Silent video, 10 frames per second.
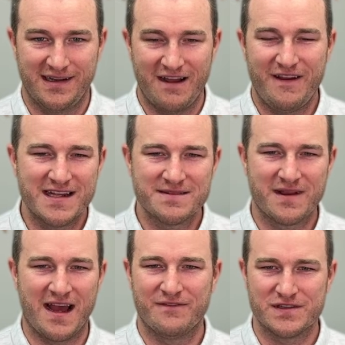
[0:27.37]
I've had some
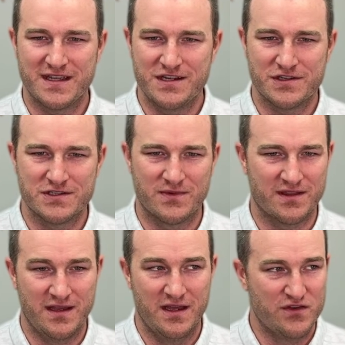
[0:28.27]
conversations
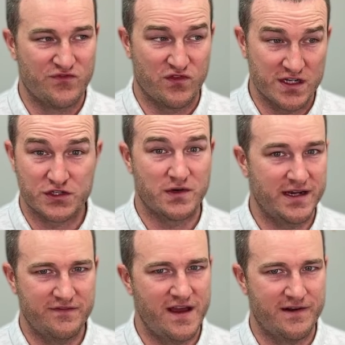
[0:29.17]
with
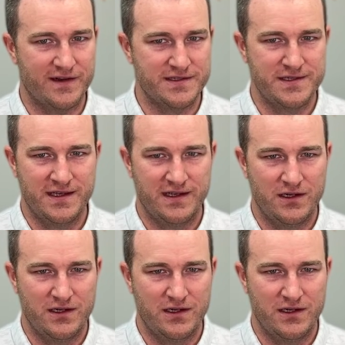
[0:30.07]
frustrated veterans